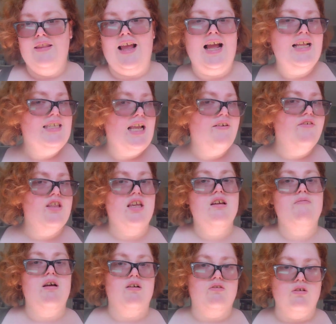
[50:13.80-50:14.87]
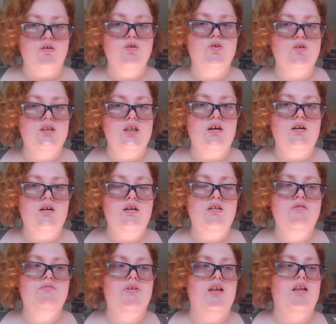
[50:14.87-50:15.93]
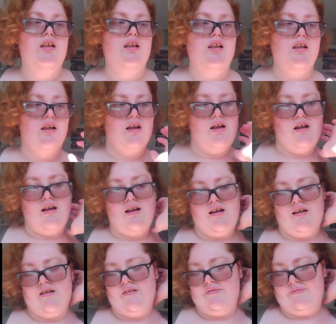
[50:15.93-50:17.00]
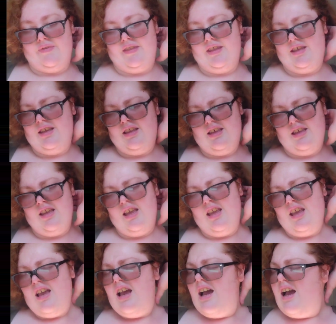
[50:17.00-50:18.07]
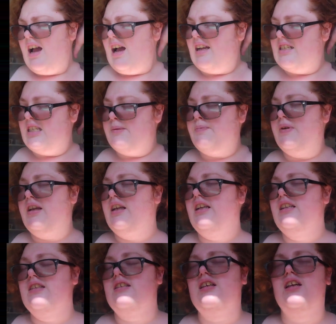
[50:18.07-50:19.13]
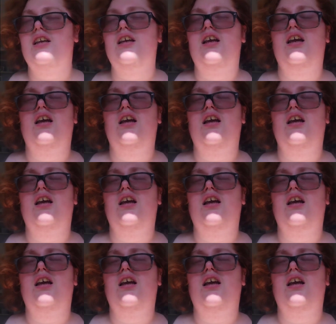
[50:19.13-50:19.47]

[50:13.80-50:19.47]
that's everything in my grocery haul. Um, I spent